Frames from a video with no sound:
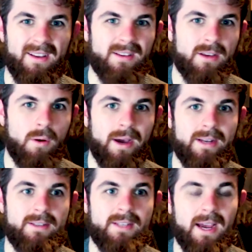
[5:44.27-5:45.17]
go
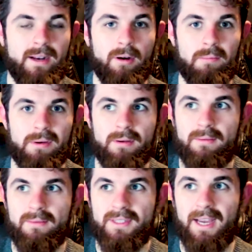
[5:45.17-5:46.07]
ahead, sign up,
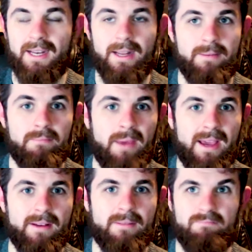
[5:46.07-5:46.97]
sign in,
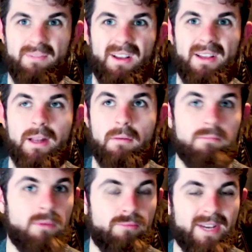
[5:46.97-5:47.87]
pay
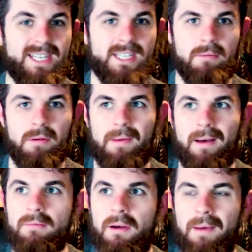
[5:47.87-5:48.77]
a reasonable
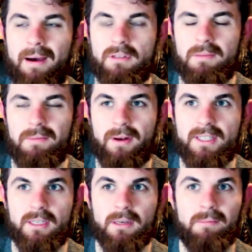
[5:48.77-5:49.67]
amount, to be honest,
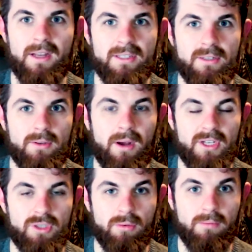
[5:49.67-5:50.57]
in comparison to
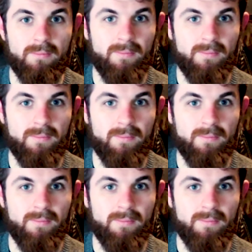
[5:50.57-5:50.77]
actual,